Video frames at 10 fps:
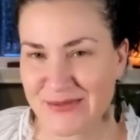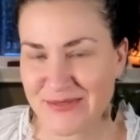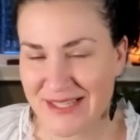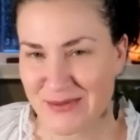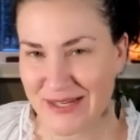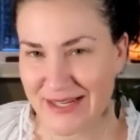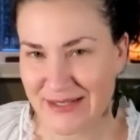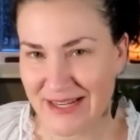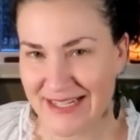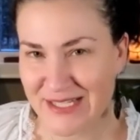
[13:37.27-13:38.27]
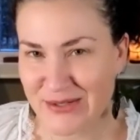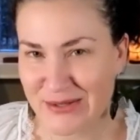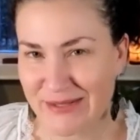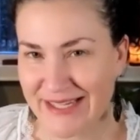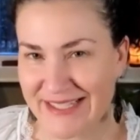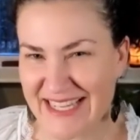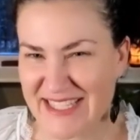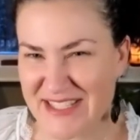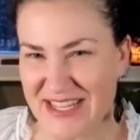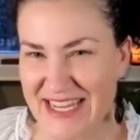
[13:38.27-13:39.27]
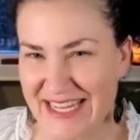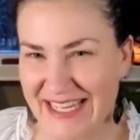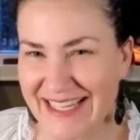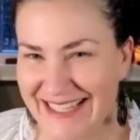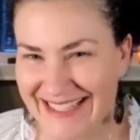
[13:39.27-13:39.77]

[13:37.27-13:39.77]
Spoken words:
that's what I do. I'm like, let's see.